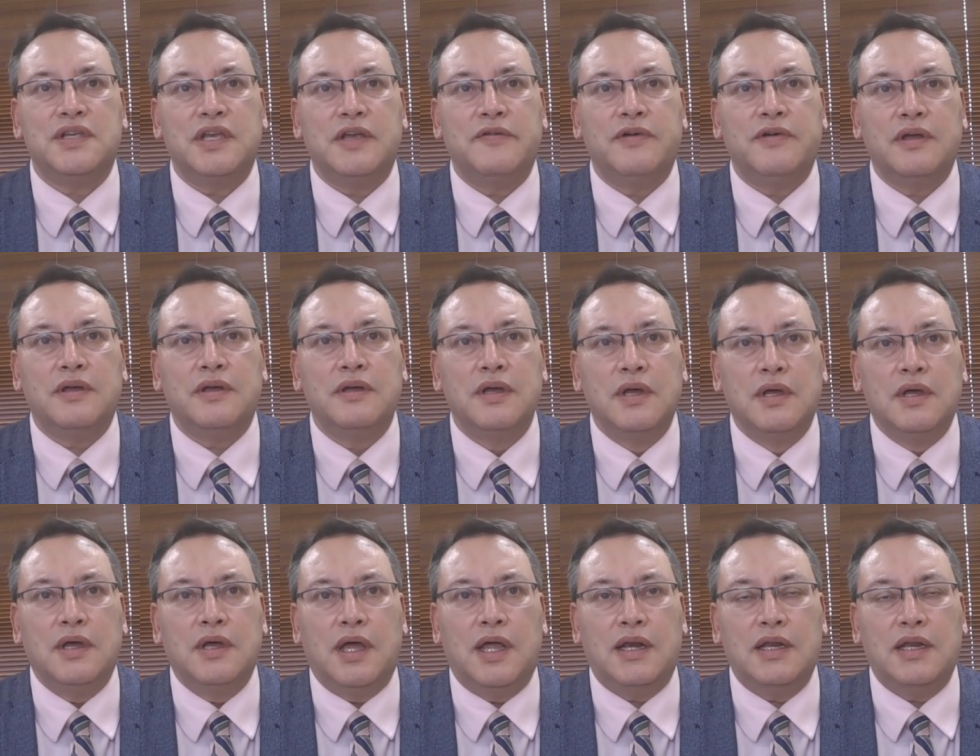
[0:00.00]
receiving
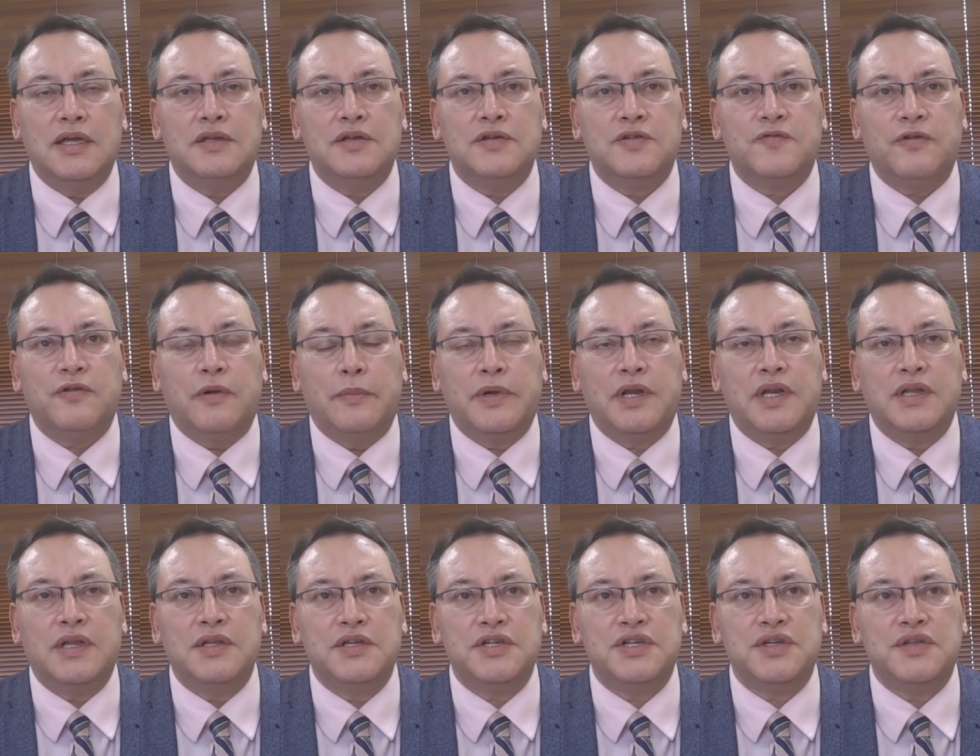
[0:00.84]
uh, letters
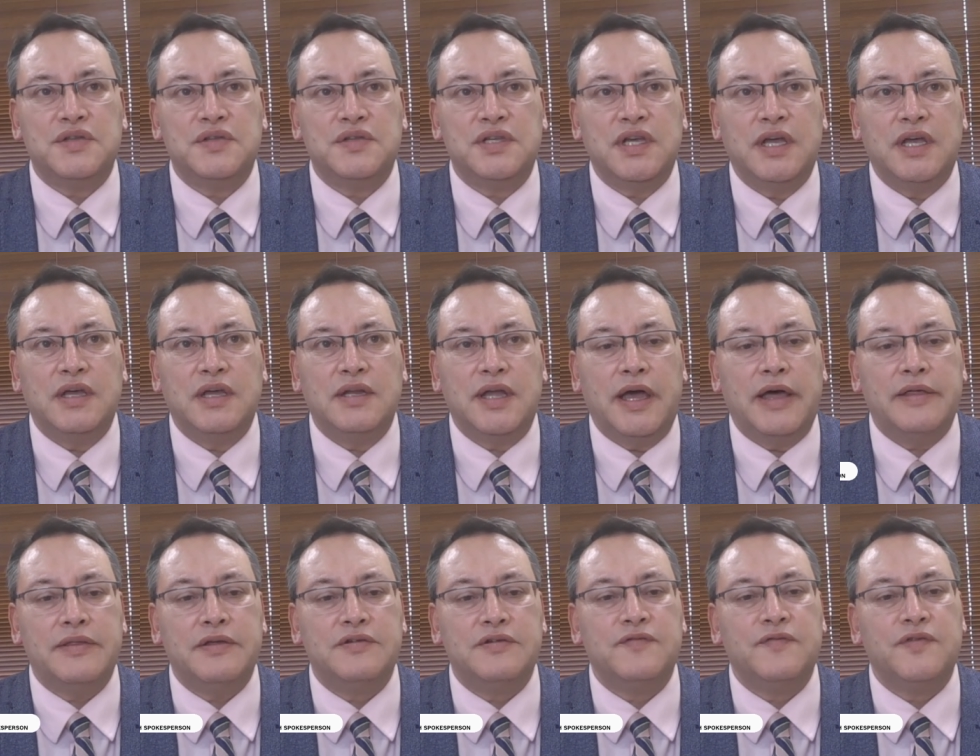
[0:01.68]
from clinicians
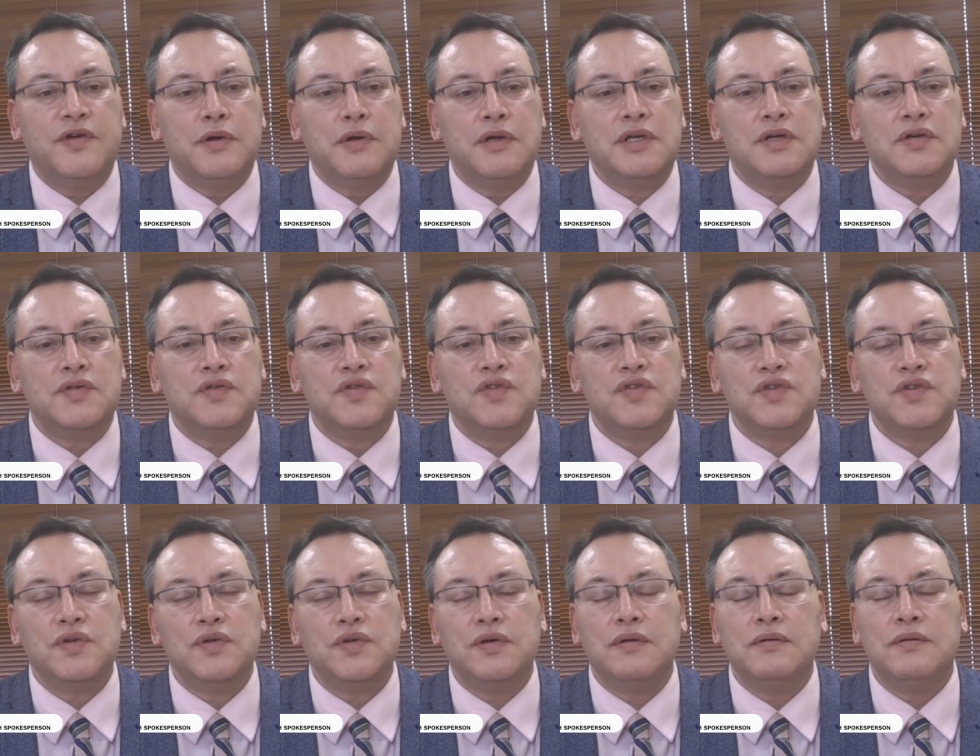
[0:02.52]
and others very
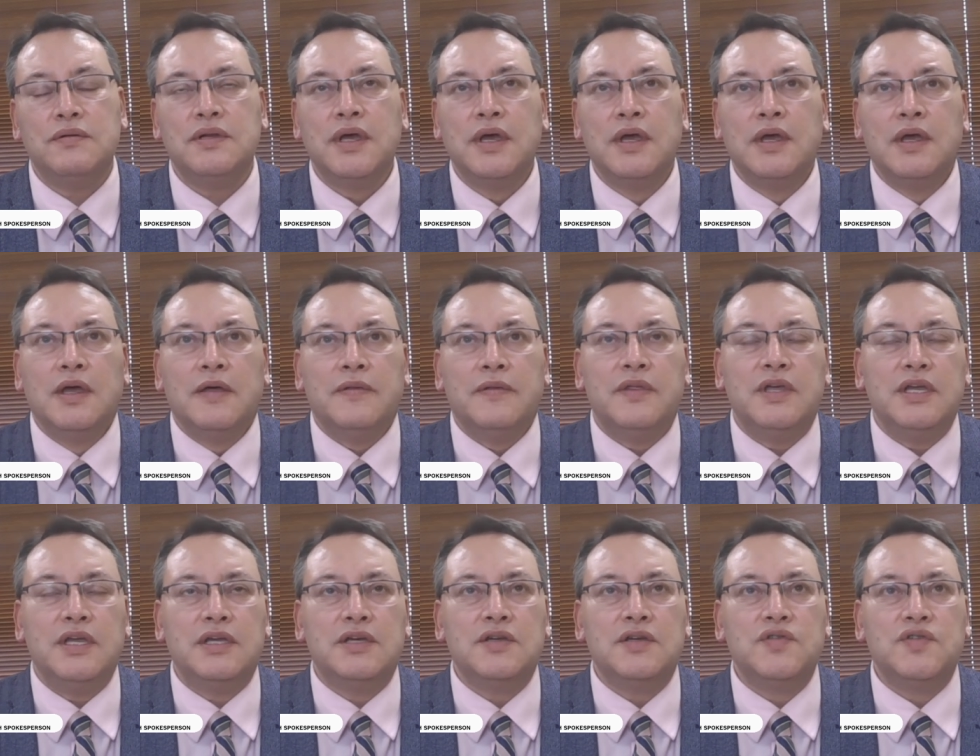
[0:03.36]
concerned.
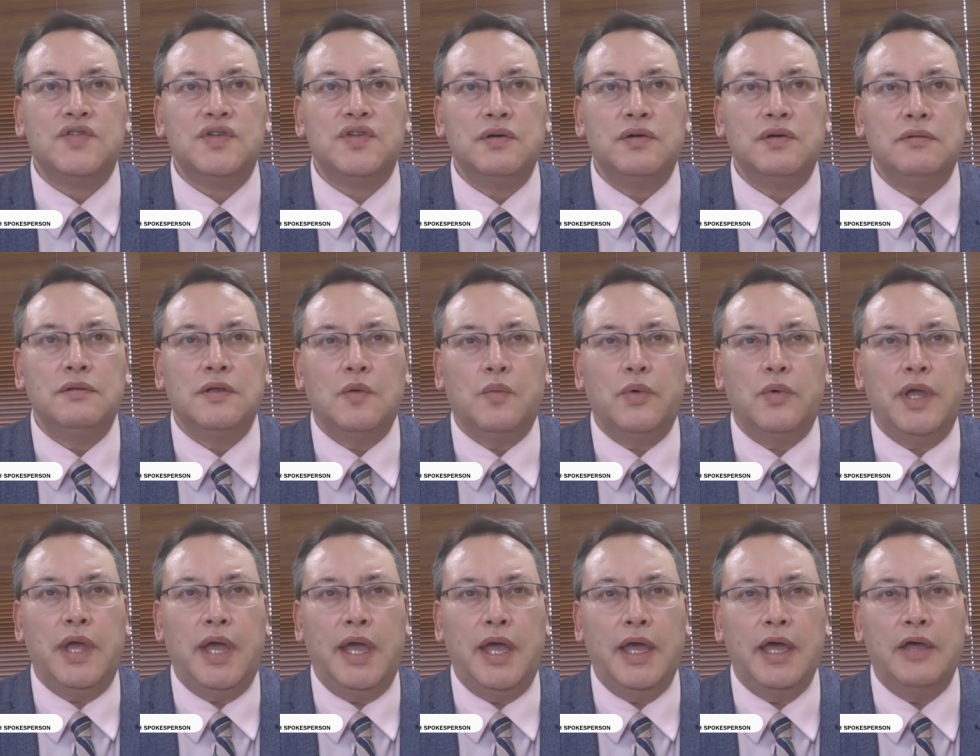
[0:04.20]
The concern
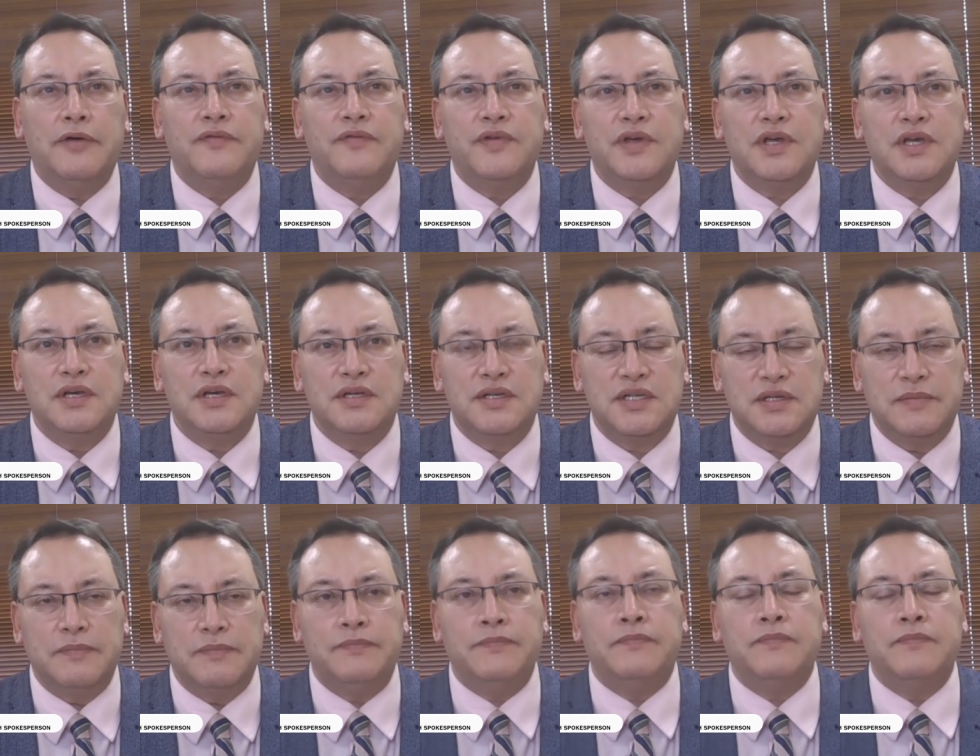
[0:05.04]
that we have
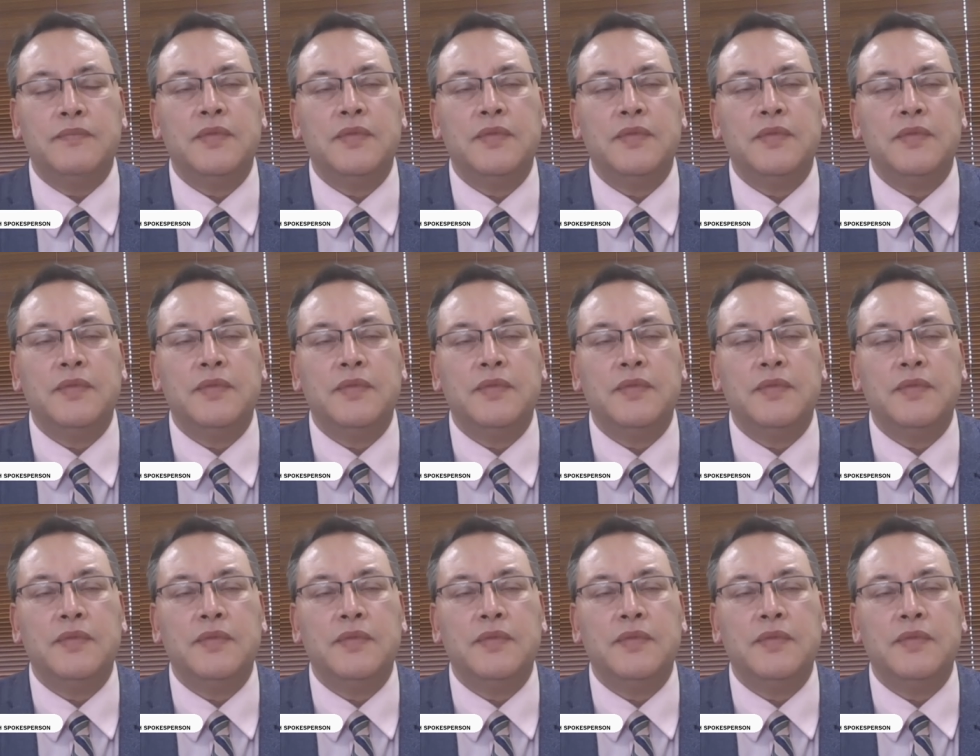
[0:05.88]
is